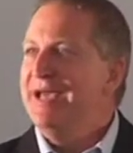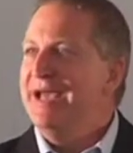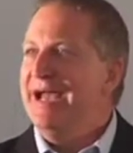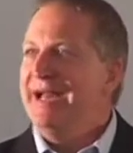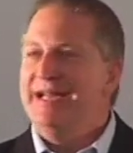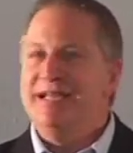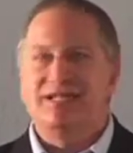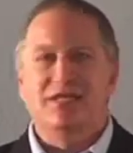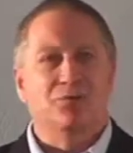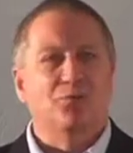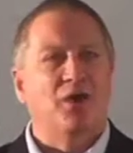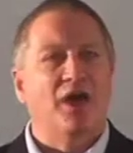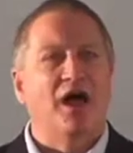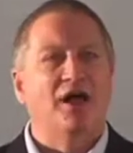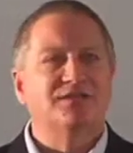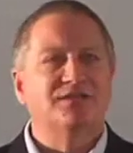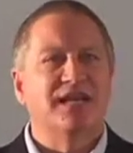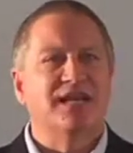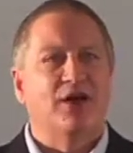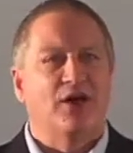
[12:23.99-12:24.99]
And he said, Well,
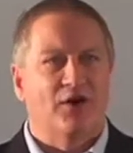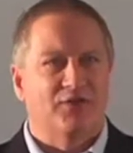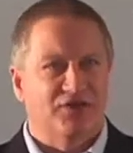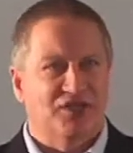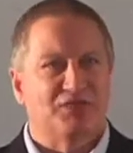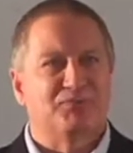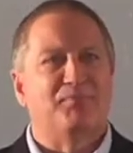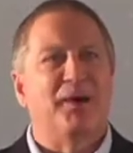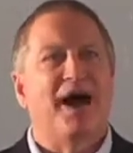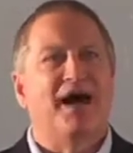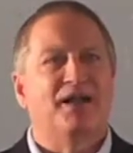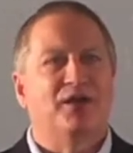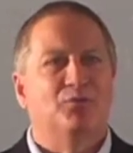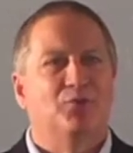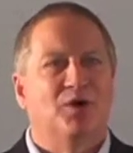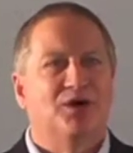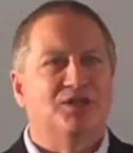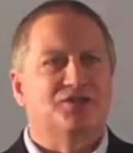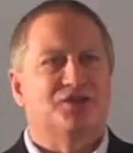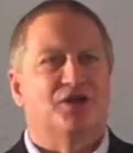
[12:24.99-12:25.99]
I'll take all the spotted
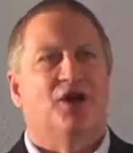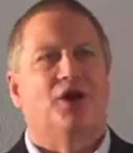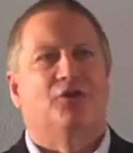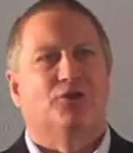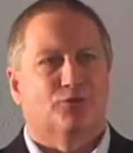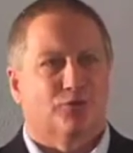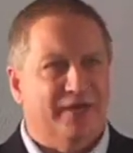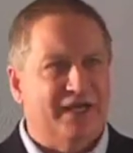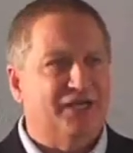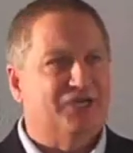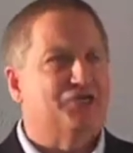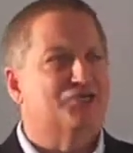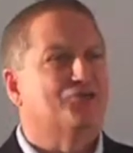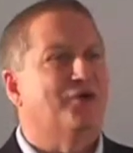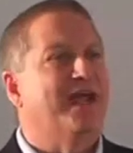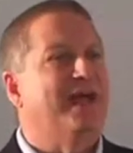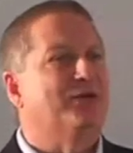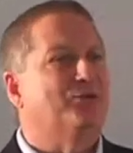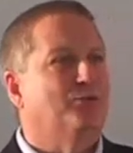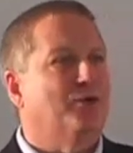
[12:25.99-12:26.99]
ones and all the
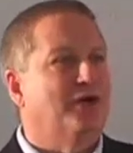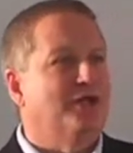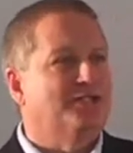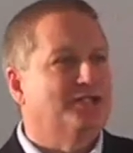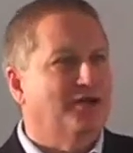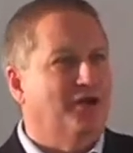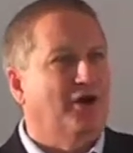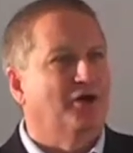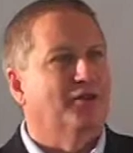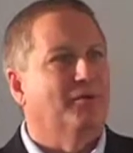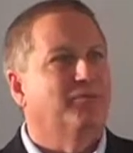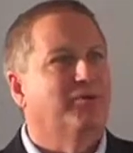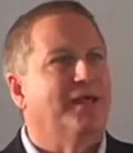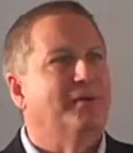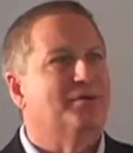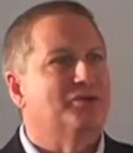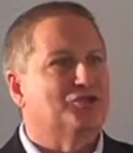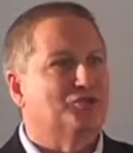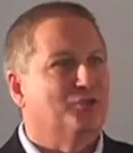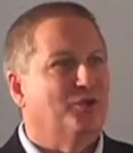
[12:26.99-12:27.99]
ringstraked ones and all the
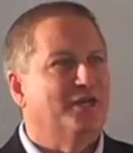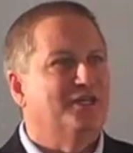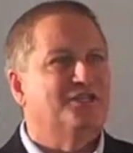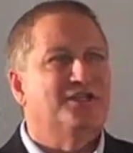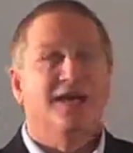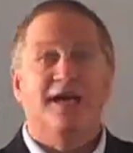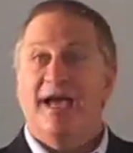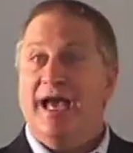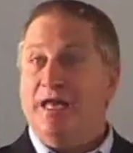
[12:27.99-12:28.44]
blemished ones.